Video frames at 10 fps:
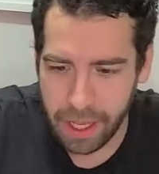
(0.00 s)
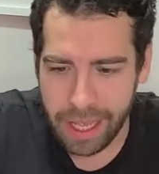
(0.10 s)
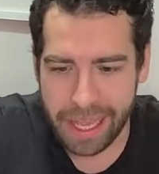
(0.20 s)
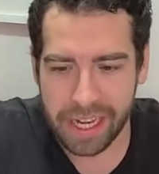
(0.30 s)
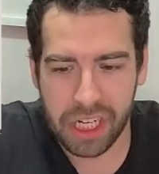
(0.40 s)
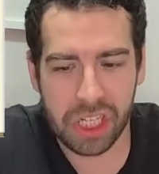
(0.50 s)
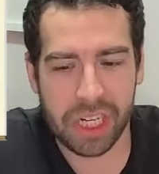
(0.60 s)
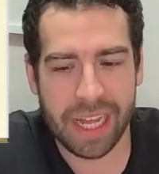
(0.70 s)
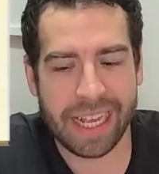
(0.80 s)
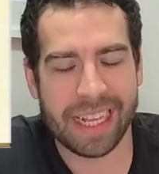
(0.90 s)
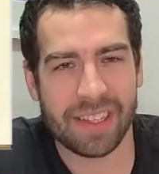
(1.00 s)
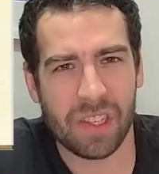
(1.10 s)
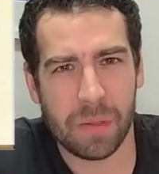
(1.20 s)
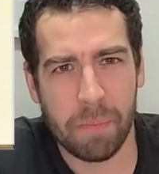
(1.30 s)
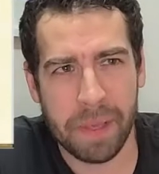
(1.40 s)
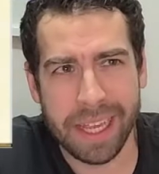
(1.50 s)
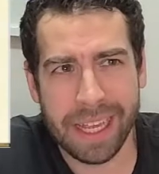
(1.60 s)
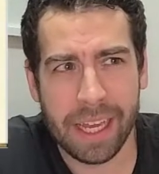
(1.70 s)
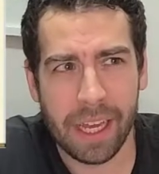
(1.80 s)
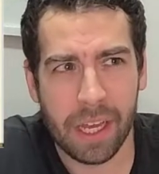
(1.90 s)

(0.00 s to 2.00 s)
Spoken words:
In addition, it can speak